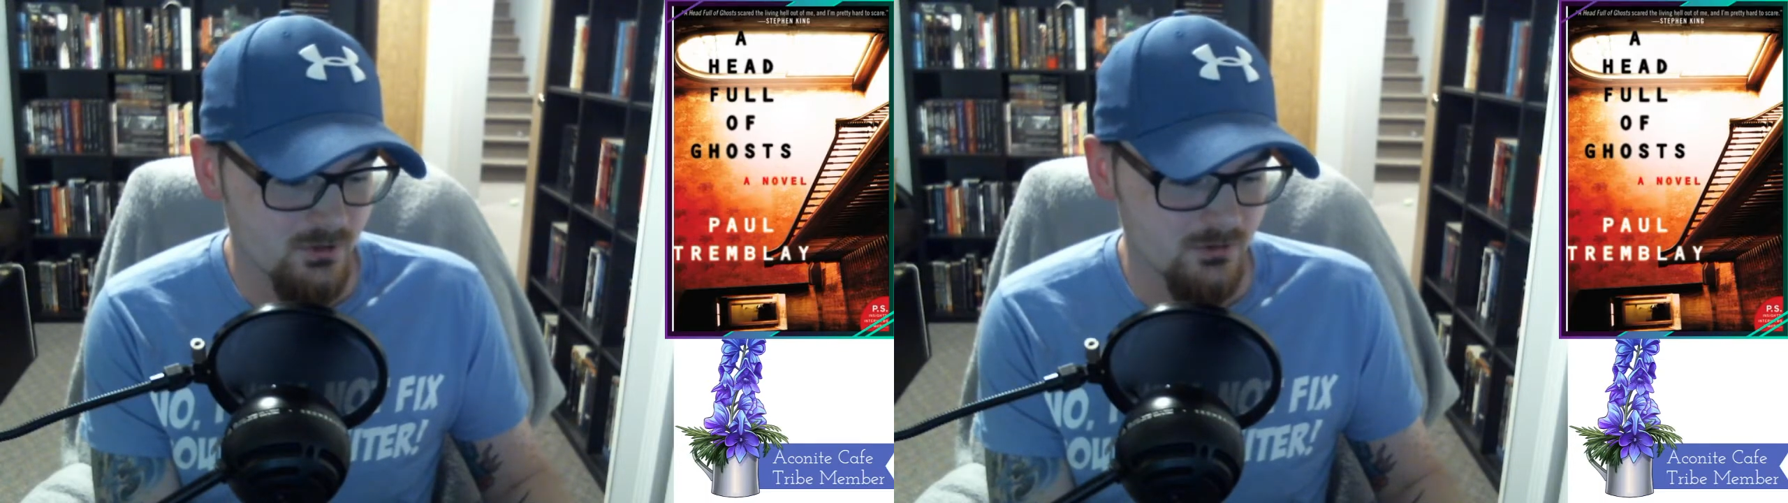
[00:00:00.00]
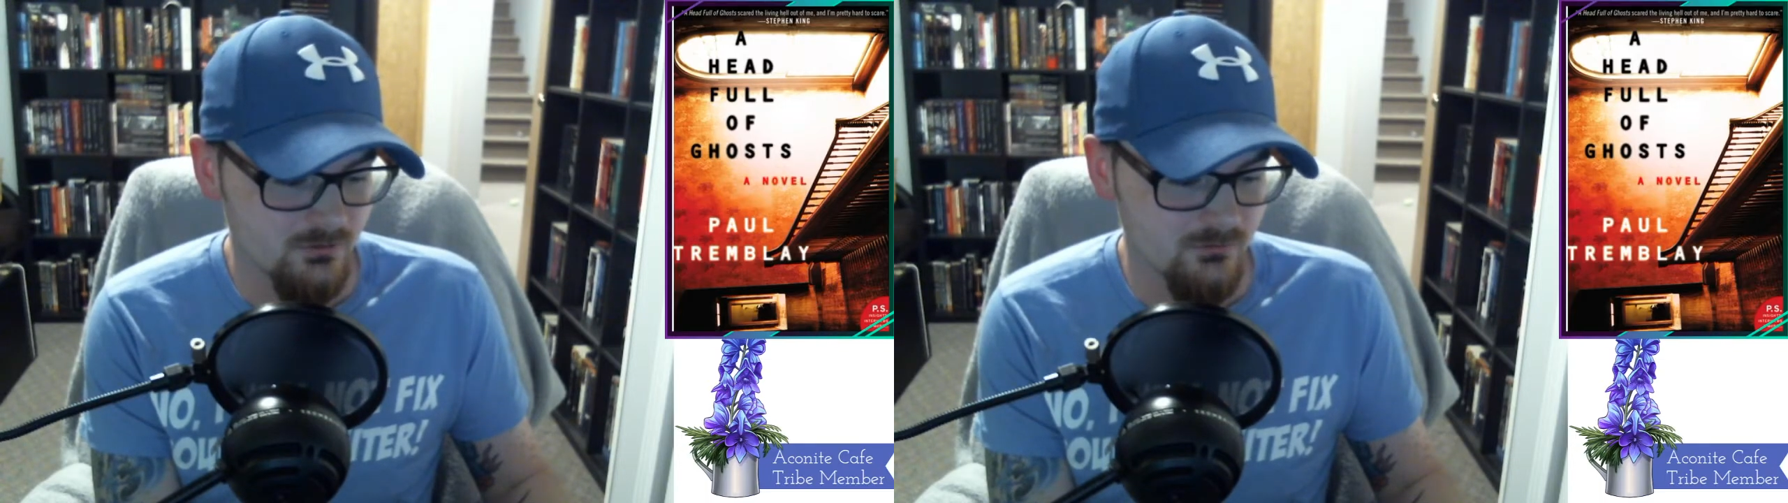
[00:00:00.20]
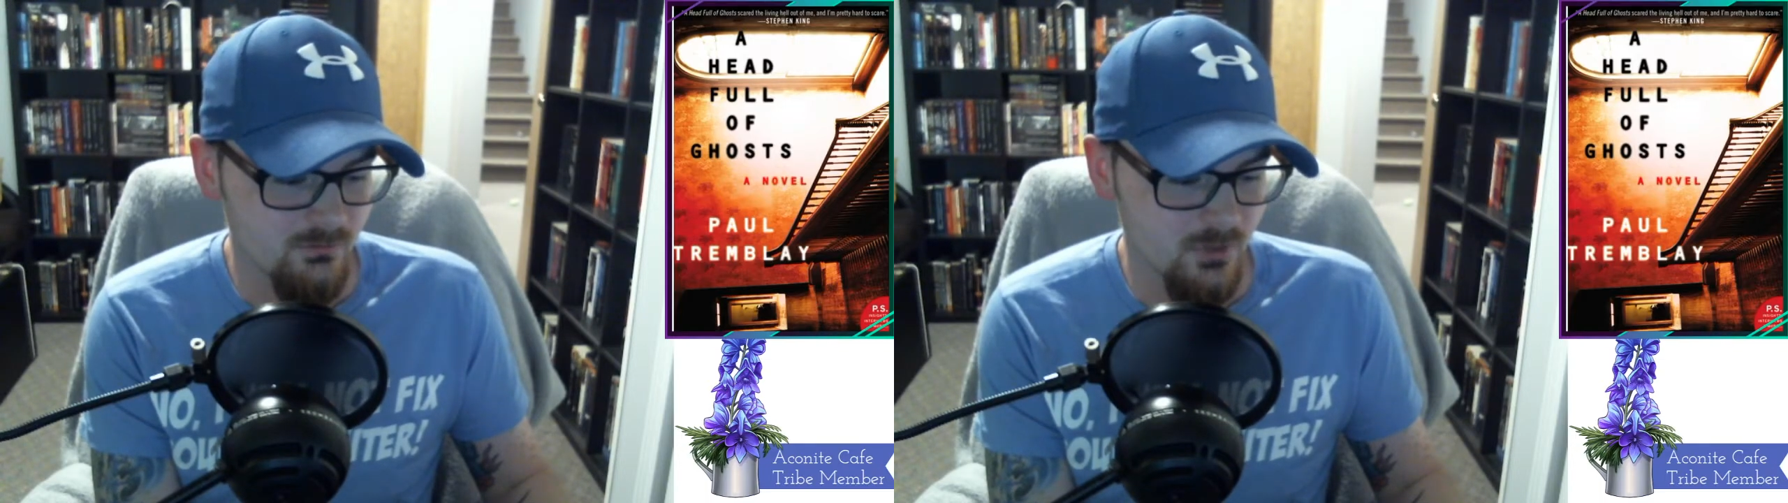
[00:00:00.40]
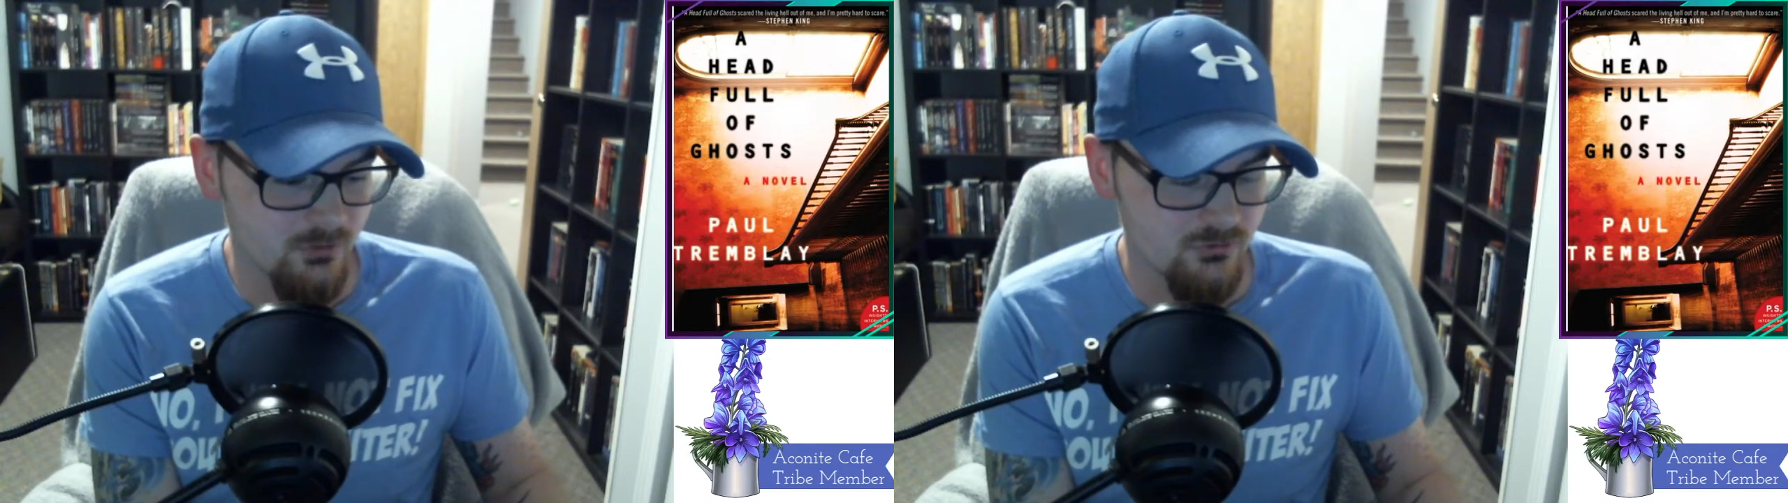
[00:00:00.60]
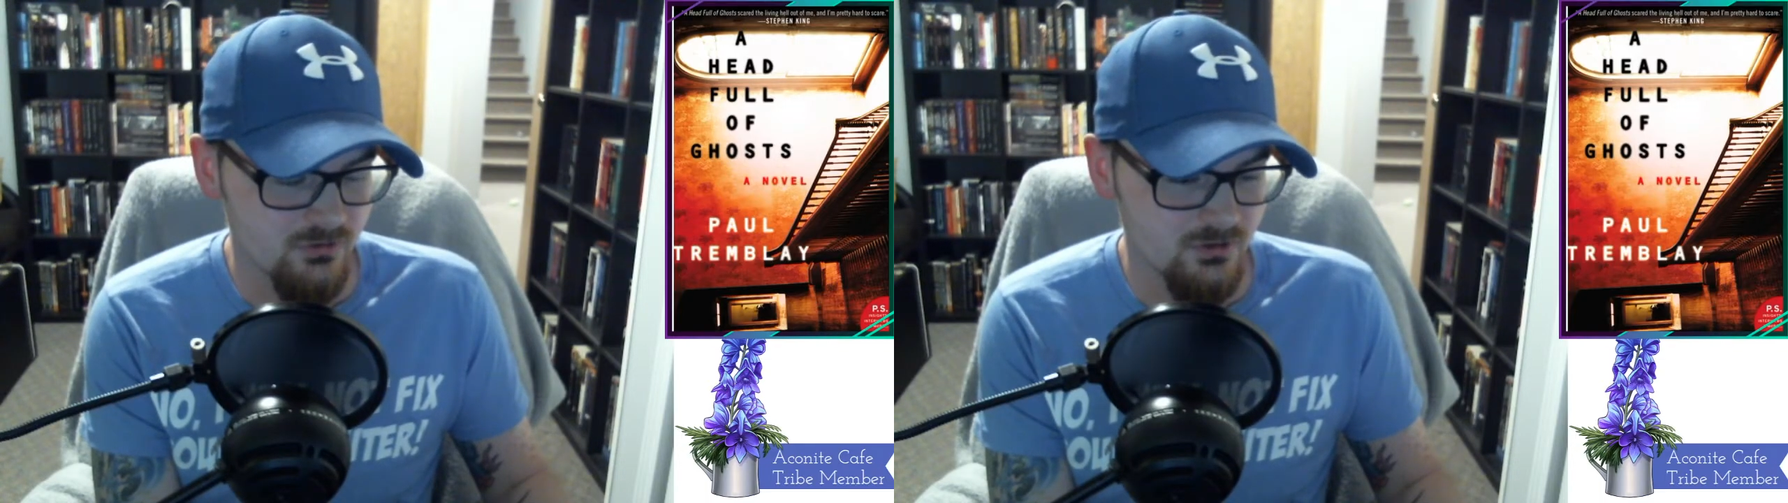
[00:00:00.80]
of
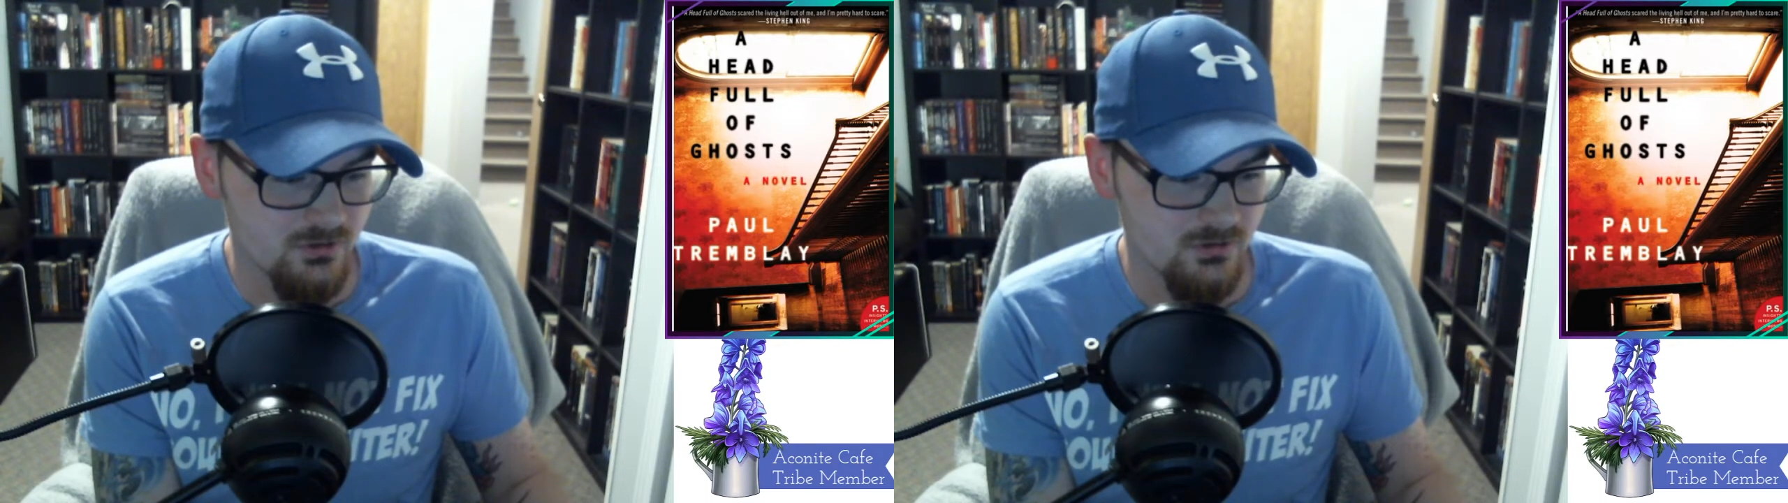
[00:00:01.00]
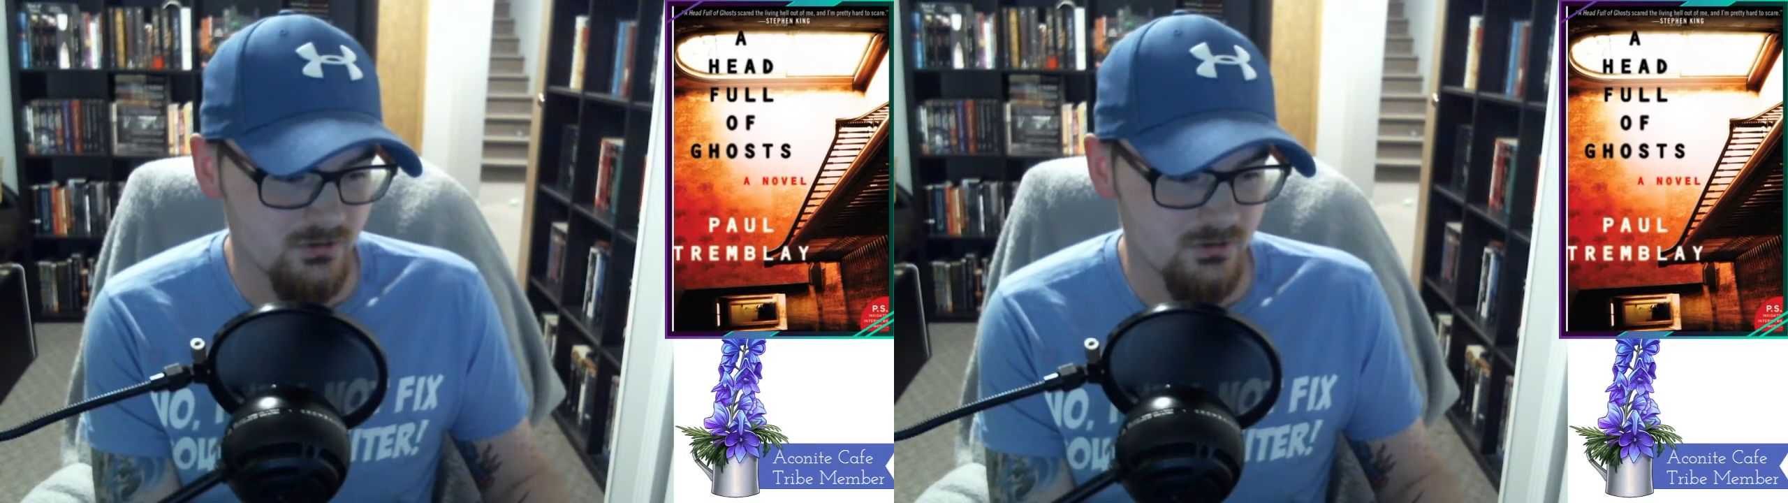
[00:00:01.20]
Marjorie.